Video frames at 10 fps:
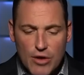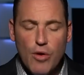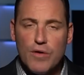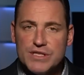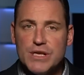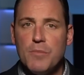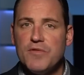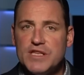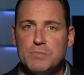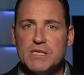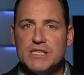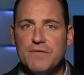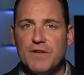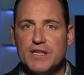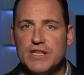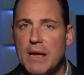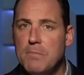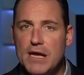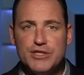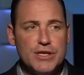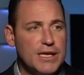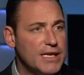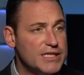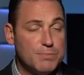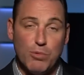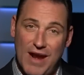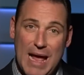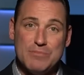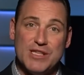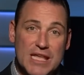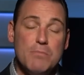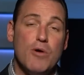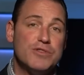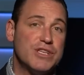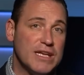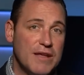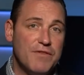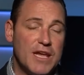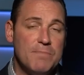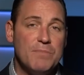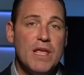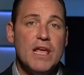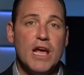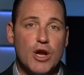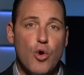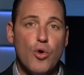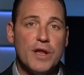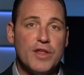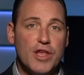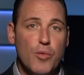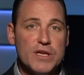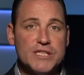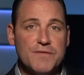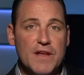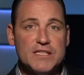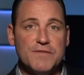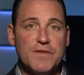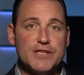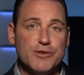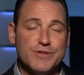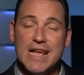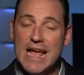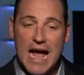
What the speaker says: are some of the specifics. I mentioned it is perhaps the most significant according to U.S. defense officials.